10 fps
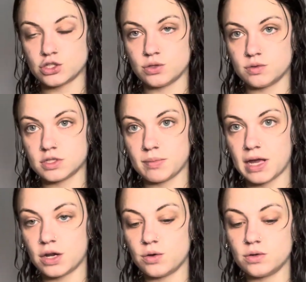2
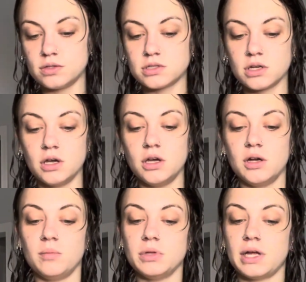tomatoes
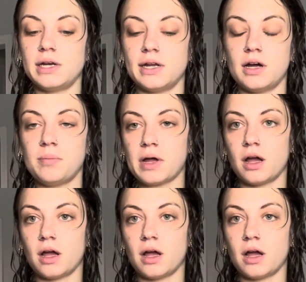blended up.